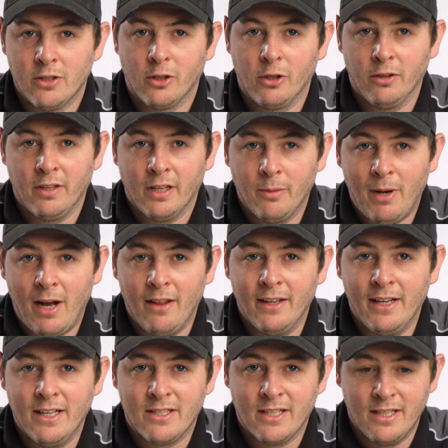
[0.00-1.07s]
The good thing about
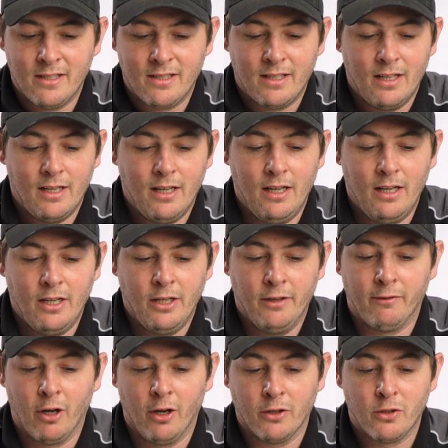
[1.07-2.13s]
these is
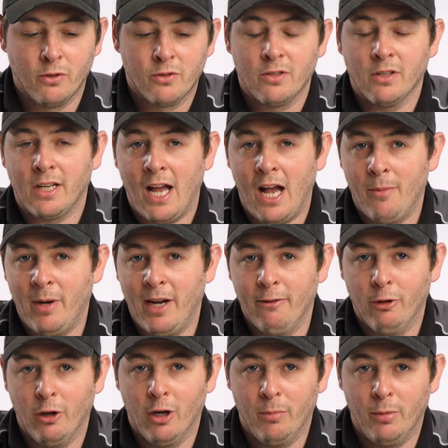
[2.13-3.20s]
you've got a Tungsten Carbide
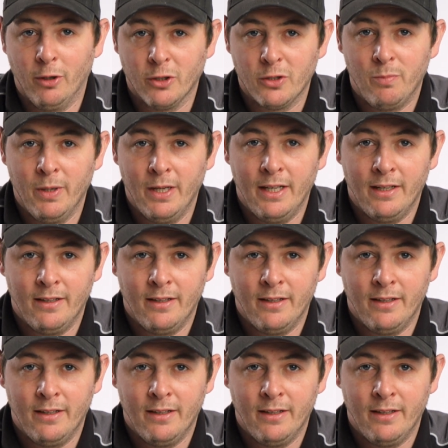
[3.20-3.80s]
rotor broach bit